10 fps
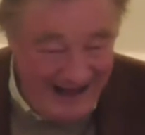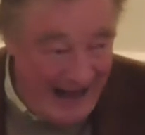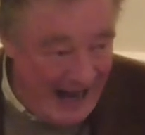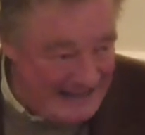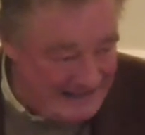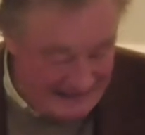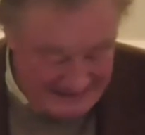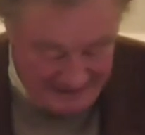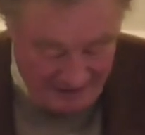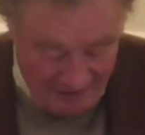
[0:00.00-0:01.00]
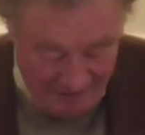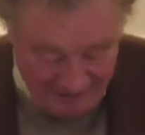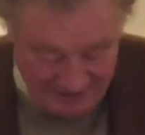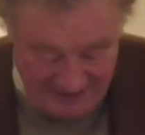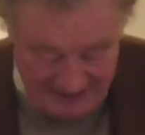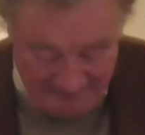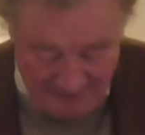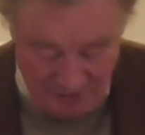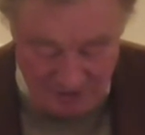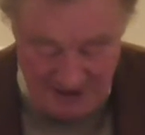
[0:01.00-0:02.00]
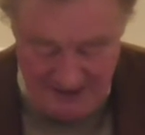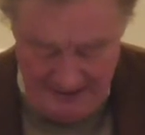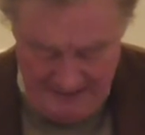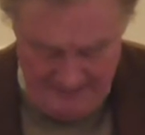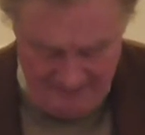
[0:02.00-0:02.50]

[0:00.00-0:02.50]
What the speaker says: I didn't know I was any beauty.